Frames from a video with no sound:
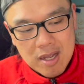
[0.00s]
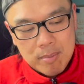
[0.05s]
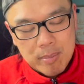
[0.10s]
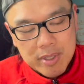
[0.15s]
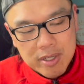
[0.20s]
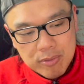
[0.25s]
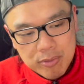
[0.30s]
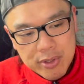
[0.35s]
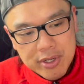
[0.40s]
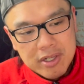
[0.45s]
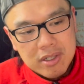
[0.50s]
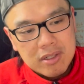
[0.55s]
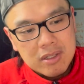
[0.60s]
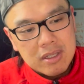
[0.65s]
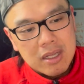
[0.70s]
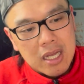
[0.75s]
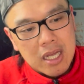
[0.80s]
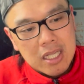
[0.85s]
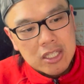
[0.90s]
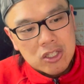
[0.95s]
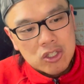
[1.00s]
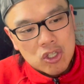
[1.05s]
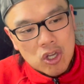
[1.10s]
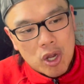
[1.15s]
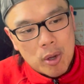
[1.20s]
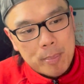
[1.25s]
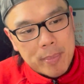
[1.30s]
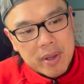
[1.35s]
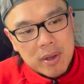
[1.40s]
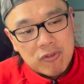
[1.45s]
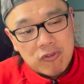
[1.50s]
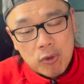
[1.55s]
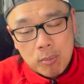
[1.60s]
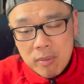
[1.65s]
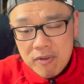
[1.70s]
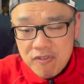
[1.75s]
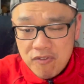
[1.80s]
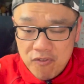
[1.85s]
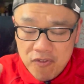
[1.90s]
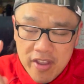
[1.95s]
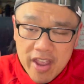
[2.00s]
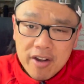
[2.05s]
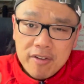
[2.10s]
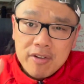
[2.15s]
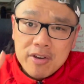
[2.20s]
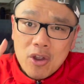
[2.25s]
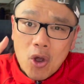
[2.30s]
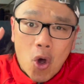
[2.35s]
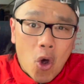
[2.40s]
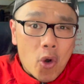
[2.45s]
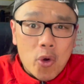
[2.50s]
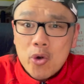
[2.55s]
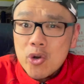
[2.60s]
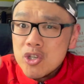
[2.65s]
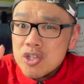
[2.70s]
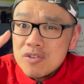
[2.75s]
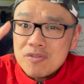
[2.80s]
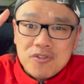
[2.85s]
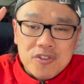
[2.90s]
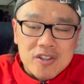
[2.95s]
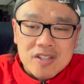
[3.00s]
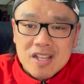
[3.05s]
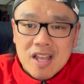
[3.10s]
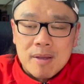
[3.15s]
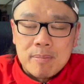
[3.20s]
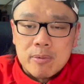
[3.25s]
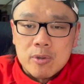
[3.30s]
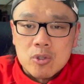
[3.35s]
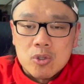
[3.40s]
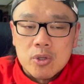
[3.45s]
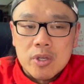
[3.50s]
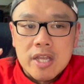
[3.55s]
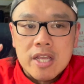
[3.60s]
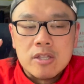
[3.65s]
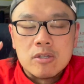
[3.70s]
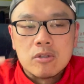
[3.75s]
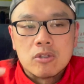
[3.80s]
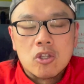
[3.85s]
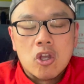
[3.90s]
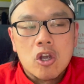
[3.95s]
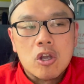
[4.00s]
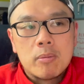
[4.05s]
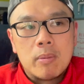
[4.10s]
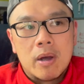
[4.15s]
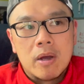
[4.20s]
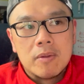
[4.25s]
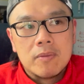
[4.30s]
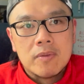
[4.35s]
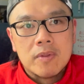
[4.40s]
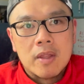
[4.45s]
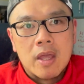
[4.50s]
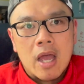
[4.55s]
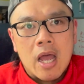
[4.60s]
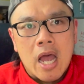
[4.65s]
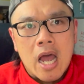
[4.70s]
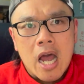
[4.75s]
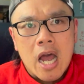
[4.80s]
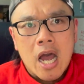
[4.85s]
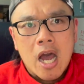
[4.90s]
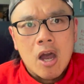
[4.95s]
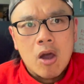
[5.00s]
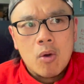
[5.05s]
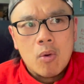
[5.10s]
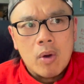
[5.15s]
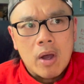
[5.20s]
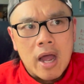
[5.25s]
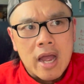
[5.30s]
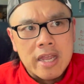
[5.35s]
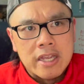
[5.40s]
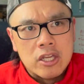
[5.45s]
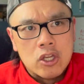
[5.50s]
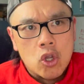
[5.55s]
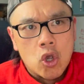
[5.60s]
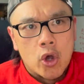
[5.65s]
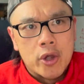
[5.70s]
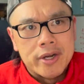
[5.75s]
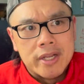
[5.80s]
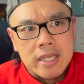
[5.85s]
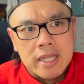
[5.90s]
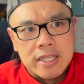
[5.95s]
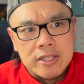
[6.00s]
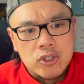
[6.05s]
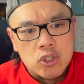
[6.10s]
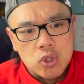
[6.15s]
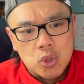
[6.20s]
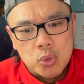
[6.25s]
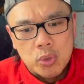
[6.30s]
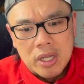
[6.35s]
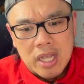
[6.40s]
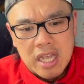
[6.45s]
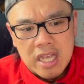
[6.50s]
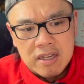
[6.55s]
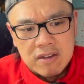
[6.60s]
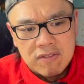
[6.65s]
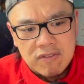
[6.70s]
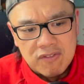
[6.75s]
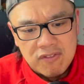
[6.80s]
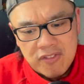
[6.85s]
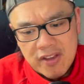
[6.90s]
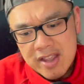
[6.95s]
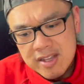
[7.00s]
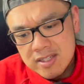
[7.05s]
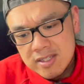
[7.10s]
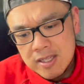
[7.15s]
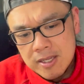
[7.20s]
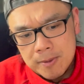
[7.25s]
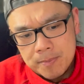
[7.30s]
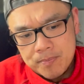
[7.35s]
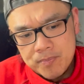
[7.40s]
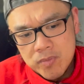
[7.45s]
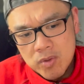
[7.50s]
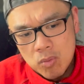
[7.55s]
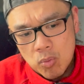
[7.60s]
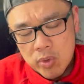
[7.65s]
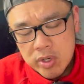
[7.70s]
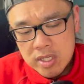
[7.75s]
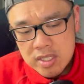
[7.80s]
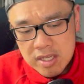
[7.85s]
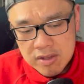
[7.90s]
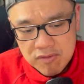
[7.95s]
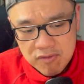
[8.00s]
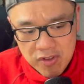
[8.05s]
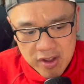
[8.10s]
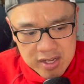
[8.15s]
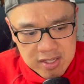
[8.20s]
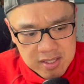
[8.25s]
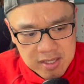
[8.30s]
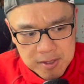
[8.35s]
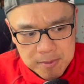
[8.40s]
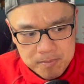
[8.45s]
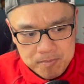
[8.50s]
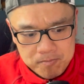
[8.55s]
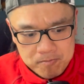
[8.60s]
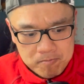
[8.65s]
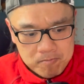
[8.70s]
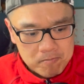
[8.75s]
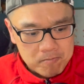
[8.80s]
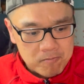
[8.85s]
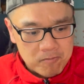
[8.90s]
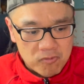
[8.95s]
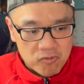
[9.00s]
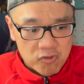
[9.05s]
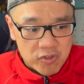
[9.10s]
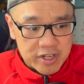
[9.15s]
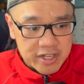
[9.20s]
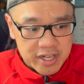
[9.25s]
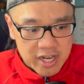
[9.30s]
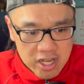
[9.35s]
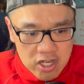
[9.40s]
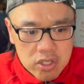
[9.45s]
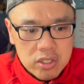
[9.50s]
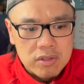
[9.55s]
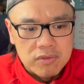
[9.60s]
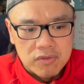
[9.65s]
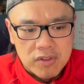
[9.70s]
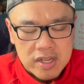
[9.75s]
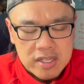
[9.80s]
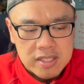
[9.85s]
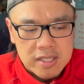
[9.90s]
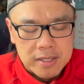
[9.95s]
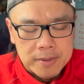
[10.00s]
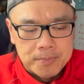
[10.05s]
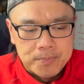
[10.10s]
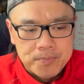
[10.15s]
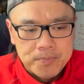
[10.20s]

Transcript: But the real topic from a very origin first episode is to talk about how I got into investing. When I say investing, financial investing.